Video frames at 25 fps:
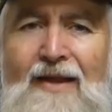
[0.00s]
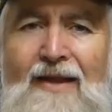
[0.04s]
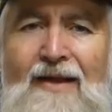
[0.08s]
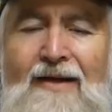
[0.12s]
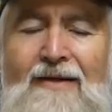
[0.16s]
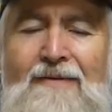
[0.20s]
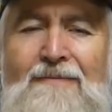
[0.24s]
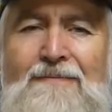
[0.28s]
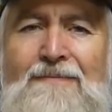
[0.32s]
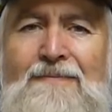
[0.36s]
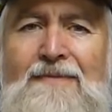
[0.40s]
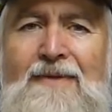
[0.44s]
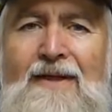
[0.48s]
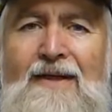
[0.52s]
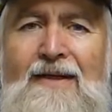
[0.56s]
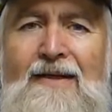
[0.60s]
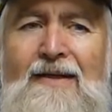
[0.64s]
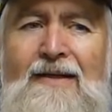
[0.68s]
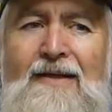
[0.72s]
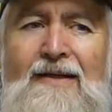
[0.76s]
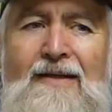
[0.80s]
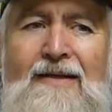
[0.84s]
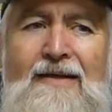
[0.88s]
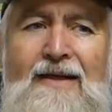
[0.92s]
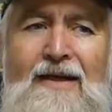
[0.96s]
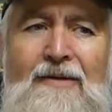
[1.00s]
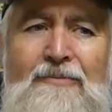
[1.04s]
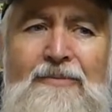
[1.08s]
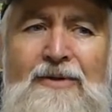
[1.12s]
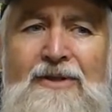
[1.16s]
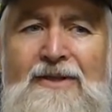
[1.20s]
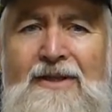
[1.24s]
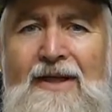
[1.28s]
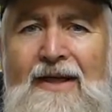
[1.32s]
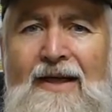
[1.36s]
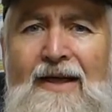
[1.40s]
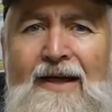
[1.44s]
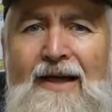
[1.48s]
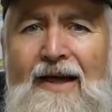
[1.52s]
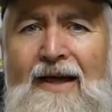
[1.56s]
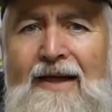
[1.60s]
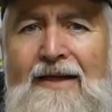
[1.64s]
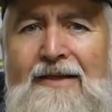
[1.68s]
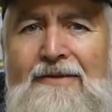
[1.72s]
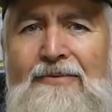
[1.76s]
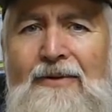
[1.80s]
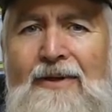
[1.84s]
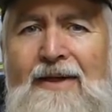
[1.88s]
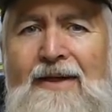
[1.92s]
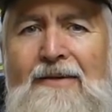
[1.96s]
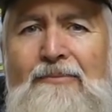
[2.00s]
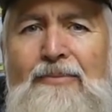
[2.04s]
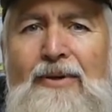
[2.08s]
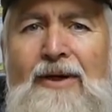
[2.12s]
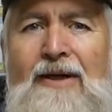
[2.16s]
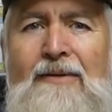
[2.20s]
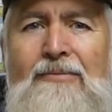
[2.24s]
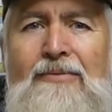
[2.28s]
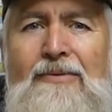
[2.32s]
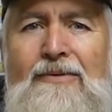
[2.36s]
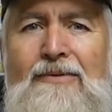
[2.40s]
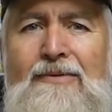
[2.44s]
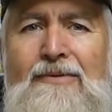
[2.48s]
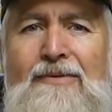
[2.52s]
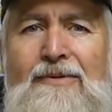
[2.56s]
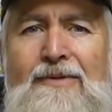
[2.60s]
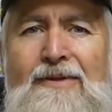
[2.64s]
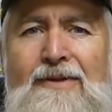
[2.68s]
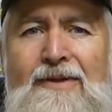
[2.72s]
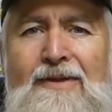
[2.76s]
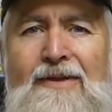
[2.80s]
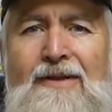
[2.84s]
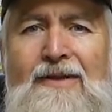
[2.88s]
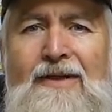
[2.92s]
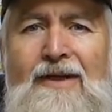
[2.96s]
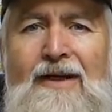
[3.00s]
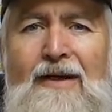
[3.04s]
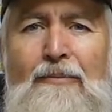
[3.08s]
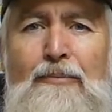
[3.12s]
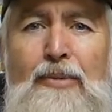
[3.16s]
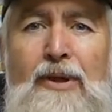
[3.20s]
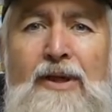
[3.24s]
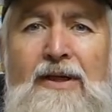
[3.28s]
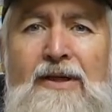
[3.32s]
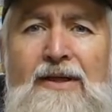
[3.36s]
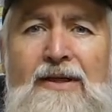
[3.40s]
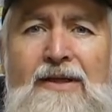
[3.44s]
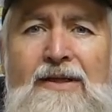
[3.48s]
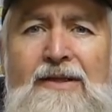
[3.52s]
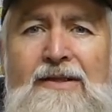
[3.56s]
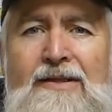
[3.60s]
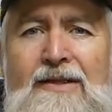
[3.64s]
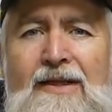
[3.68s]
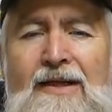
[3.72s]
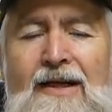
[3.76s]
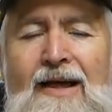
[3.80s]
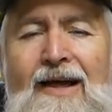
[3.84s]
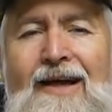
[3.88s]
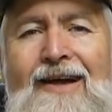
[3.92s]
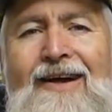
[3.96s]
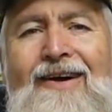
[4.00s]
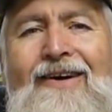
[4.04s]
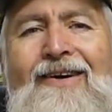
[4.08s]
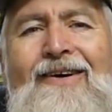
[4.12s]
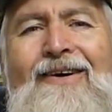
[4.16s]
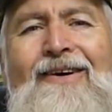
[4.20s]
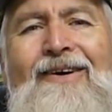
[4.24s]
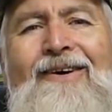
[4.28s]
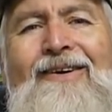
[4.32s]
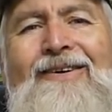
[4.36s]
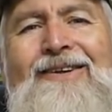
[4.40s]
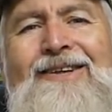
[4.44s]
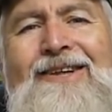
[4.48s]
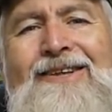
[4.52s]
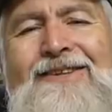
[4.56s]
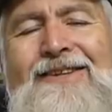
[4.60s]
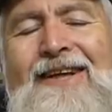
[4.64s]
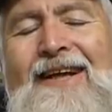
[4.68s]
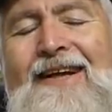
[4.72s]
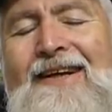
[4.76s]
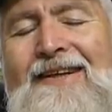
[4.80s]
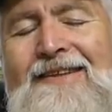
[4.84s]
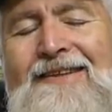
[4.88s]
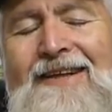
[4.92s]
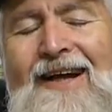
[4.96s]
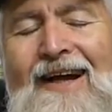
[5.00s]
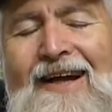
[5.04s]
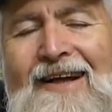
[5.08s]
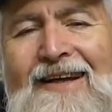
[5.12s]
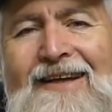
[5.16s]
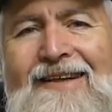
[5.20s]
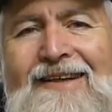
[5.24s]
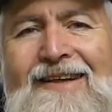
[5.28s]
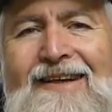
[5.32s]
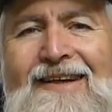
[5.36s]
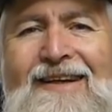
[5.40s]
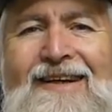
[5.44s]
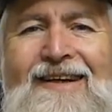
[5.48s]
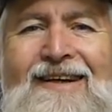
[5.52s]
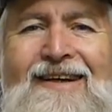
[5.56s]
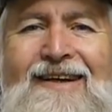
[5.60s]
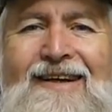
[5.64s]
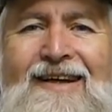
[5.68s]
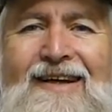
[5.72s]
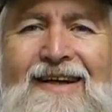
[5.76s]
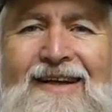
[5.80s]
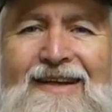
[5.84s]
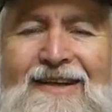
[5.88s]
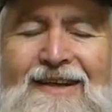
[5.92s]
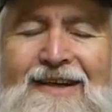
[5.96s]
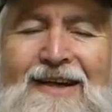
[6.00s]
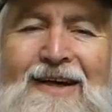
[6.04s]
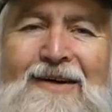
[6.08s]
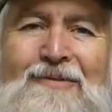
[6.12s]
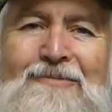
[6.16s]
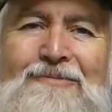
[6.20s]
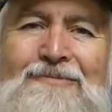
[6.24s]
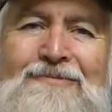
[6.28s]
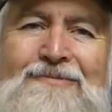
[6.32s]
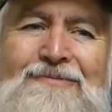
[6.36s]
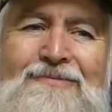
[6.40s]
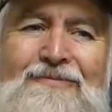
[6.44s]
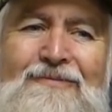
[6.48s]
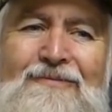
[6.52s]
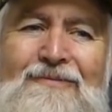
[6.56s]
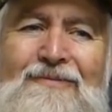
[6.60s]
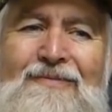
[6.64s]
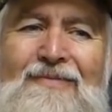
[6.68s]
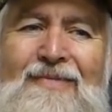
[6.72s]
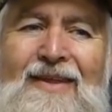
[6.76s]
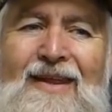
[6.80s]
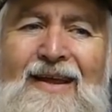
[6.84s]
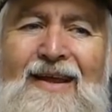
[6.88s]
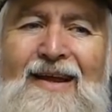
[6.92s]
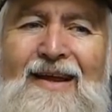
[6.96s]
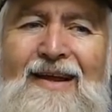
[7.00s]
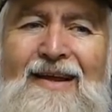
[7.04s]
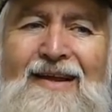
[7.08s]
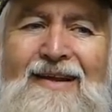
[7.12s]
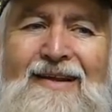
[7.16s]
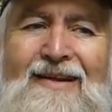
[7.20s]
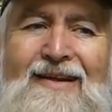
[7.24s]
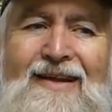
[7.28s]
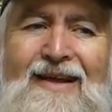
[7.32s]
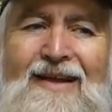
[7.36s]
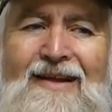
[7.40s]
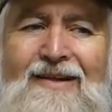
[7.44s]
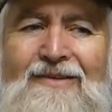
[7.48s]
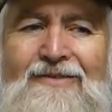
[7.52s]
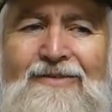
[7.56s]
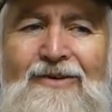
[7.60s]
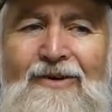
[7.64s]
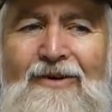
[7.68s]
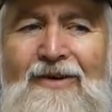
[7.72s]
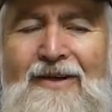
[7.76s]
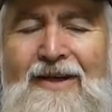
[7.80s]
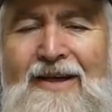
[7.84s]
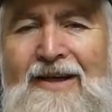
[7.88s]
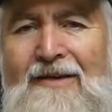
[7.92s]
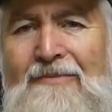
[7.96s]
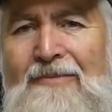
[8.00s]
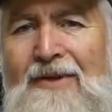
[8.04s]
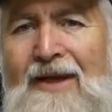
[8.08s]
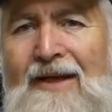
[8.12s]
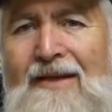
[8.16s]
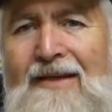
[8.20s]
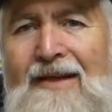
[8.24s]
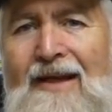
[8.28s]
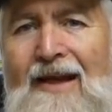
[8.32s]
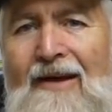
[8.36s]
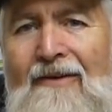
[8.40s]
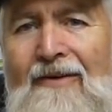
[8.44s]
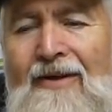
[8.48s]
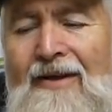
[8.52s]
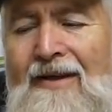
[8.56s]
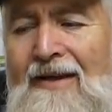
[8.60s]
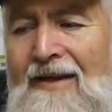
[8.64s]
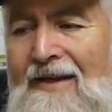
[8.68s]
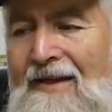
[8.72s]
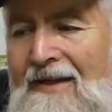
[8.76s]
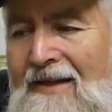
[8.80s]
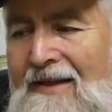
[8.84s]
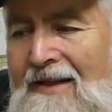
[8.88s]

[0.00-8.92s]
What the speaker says: and keep the TEA 20 people appeased or just entertained, and that'll try and keep that going.